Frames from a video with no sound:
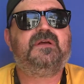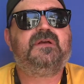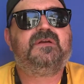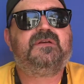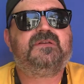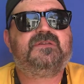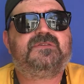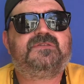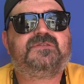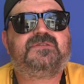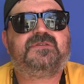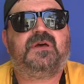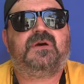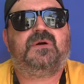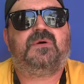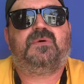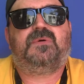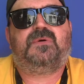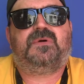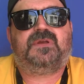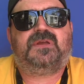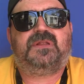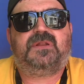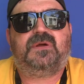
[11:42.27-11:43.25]

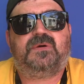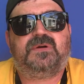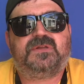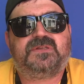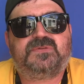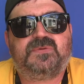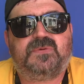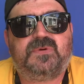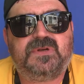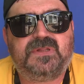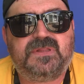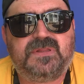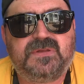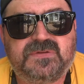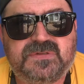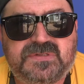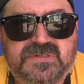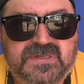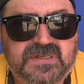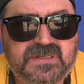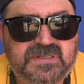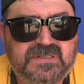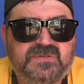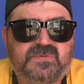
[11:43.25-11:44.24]
So, you know, it's one of those
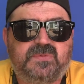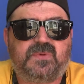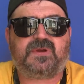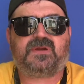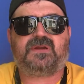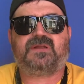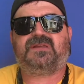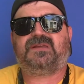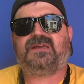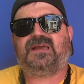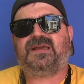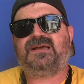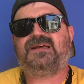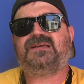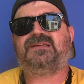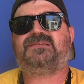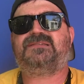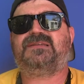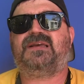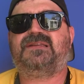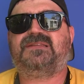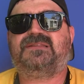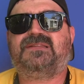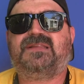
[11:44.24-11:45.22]
things where,
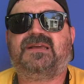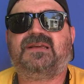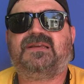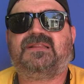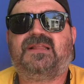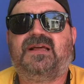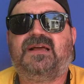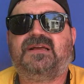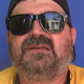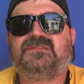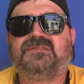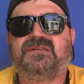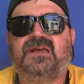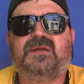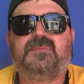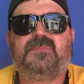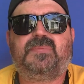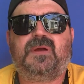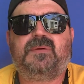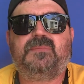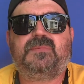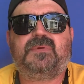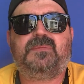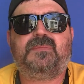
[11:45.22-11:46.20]
yes, I think last night,
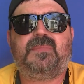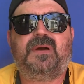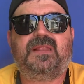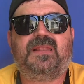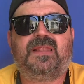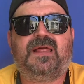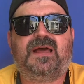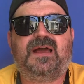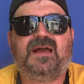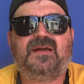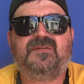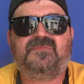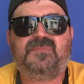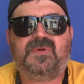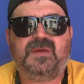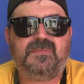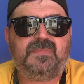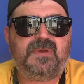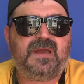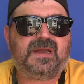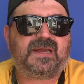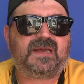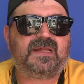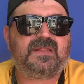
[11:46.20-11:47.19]
probably in my live,
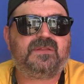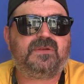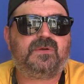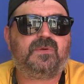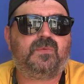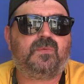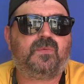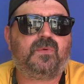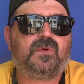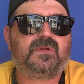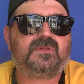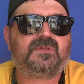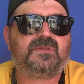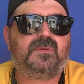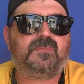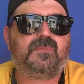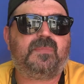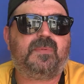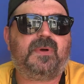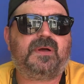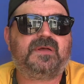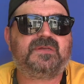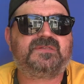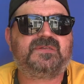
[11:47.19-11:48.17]
maybe I got a little worked up
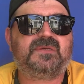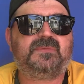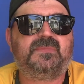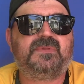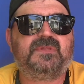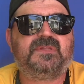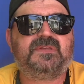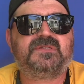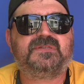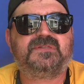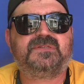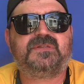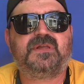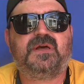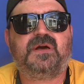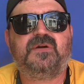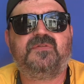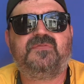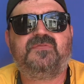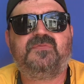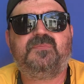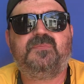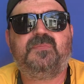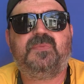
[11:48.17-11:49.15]
about some of this
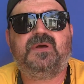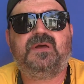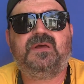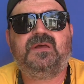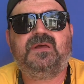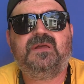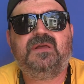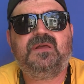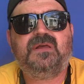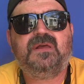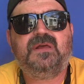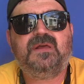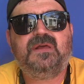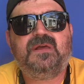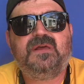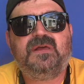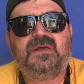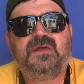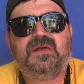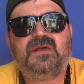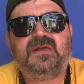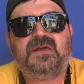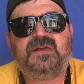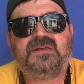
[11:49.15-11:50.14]
stuff, but
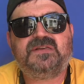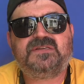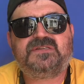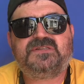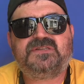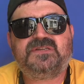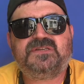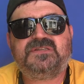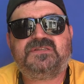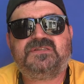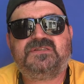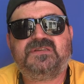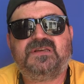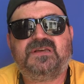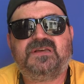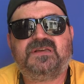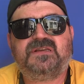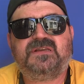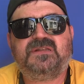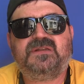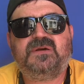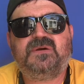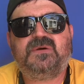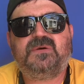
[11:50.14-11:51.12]
it's just
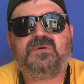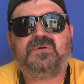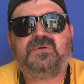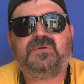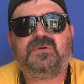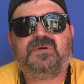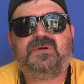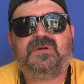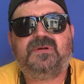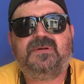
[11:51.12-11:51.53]
that, you know,